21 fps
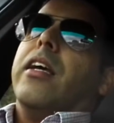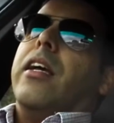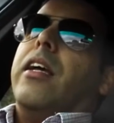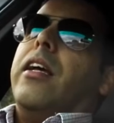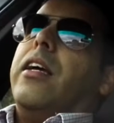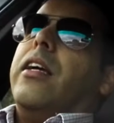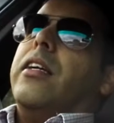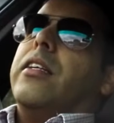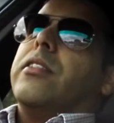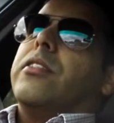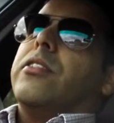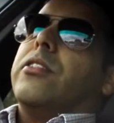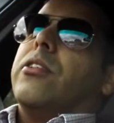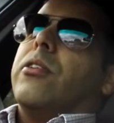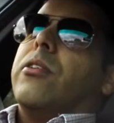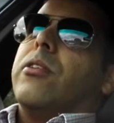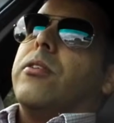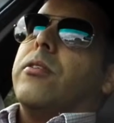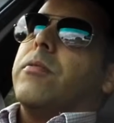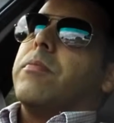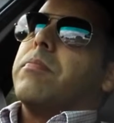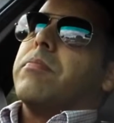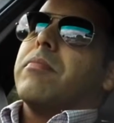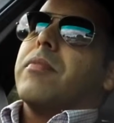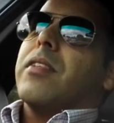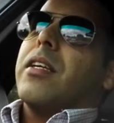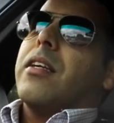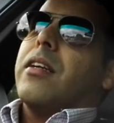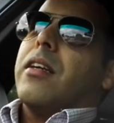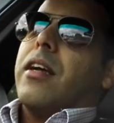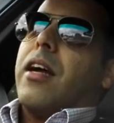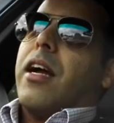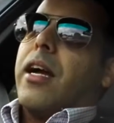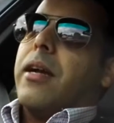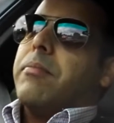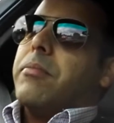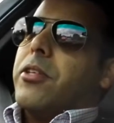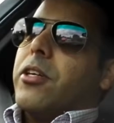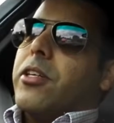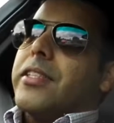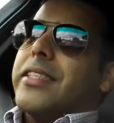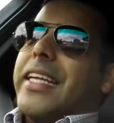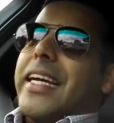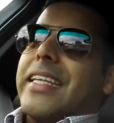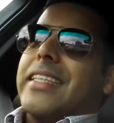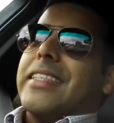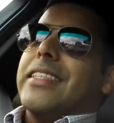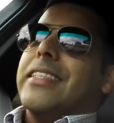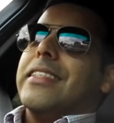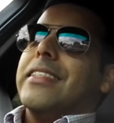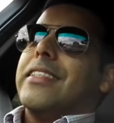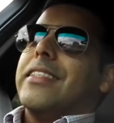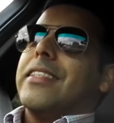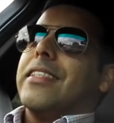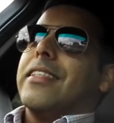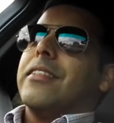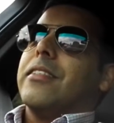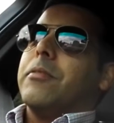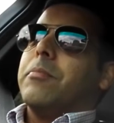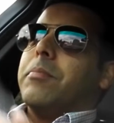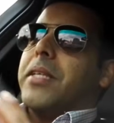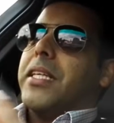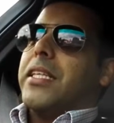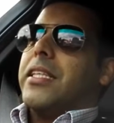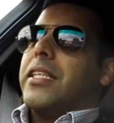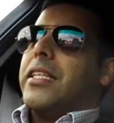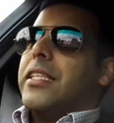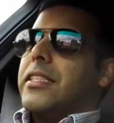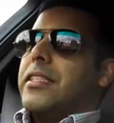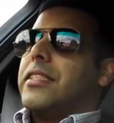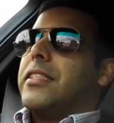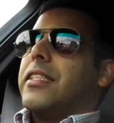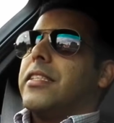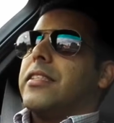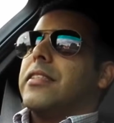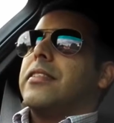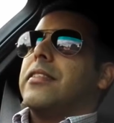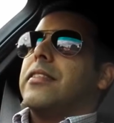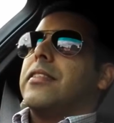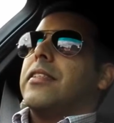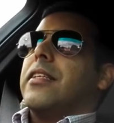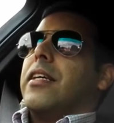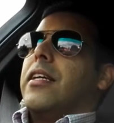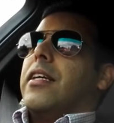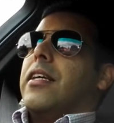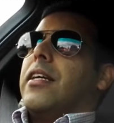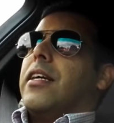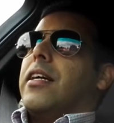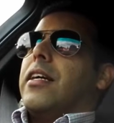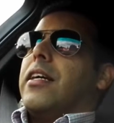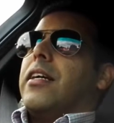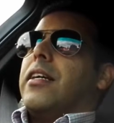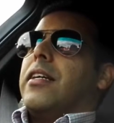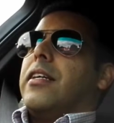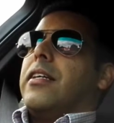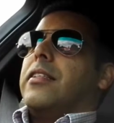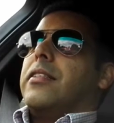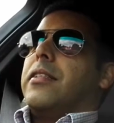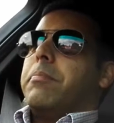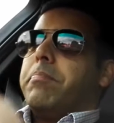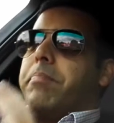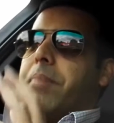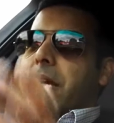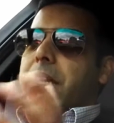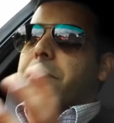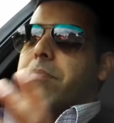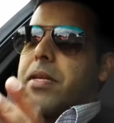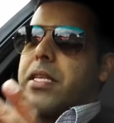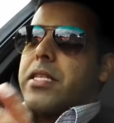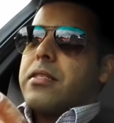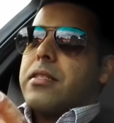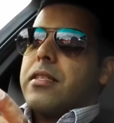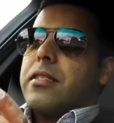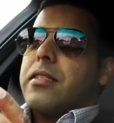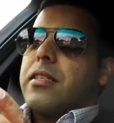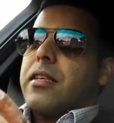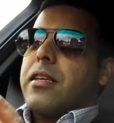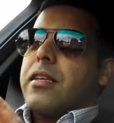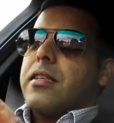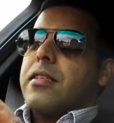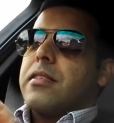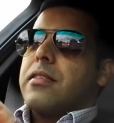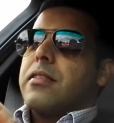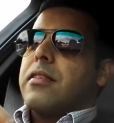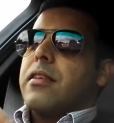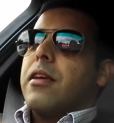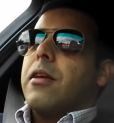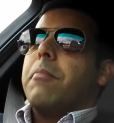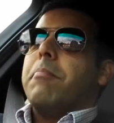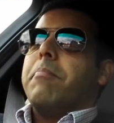uh, so uh, I'm not that concerned, but it's just uh, the big businesses,